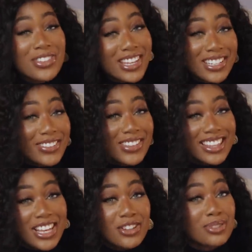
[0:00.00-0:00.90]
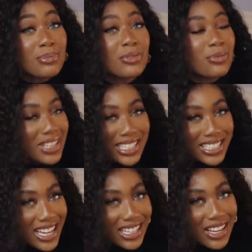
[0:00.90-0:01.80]
you've done all of that, the hair should be really
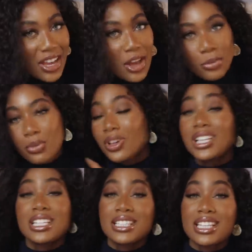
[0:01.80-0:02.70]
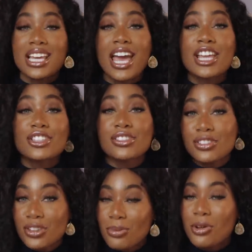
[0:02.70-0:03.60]
shiny, really sleek, and
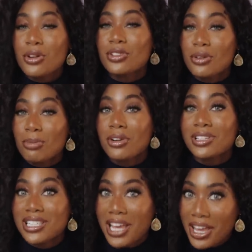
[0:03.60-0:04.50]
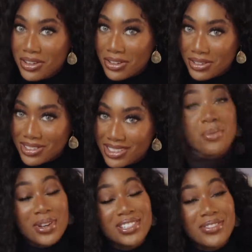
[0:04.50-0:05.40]
super duper detangled.
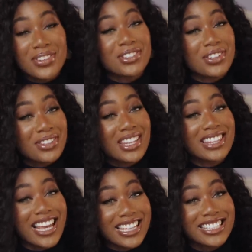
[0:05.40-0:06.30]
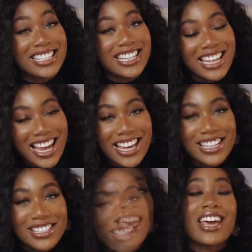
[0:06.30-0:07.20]
Once you've ensured that that is the
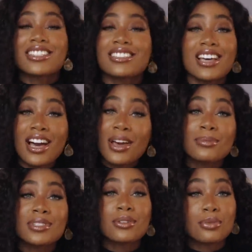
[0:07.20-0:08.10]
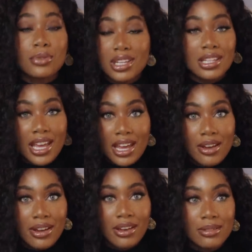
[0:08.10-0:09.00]
case, it's time to wring the
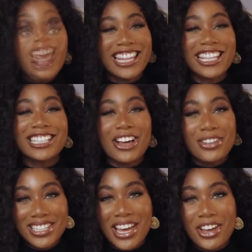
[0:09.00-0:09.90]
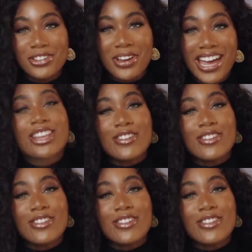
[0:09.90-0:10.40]
hair out and then allow it to air dry.